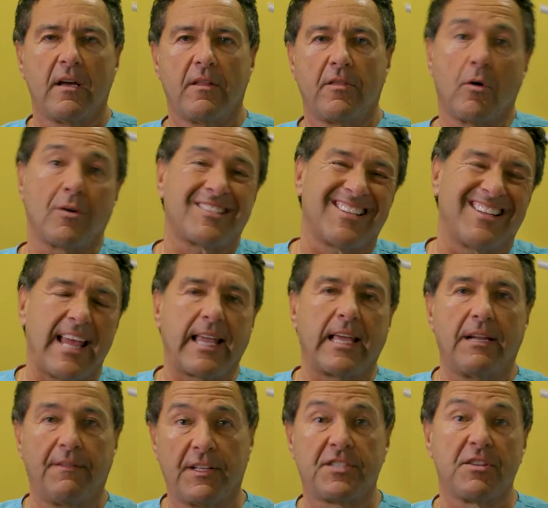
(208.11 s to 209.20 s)
Though it's a
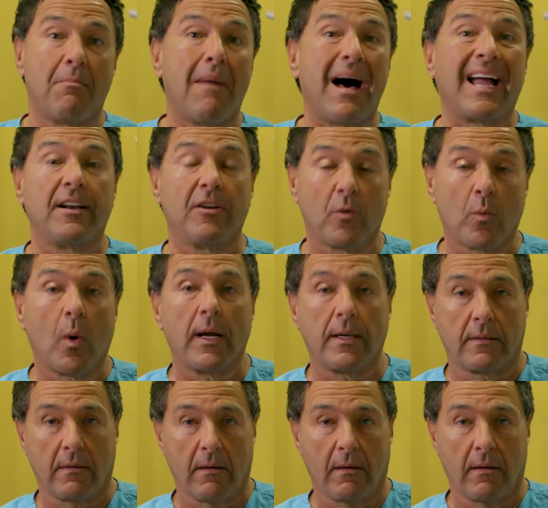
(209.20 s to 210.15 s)
negative, it's a minor one.